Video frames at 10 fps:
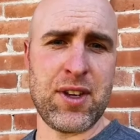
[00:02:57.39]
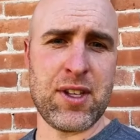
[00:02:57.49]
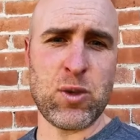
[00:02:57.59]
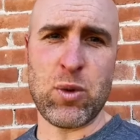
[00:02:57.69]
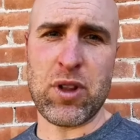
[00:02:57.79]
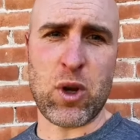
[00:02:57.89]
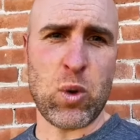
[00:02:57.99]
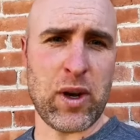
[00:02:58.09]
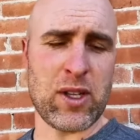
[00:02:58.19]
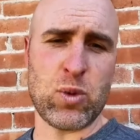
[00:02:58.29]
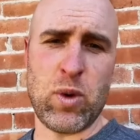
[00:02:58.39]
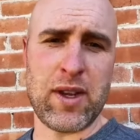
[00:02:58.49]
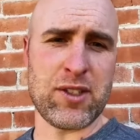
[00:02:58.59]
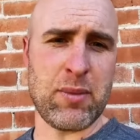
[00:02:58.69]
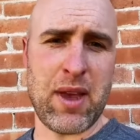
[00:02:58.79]
It's one of the quickest
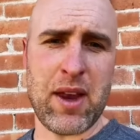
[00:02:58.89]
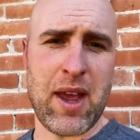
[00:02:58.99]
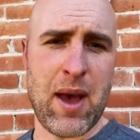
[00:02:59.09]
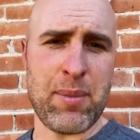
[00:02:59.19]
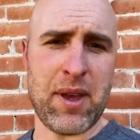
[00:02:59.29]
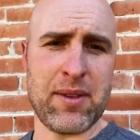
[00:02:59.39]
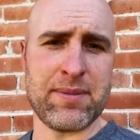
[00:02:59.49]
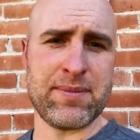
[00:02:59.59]
ways to be unhappy.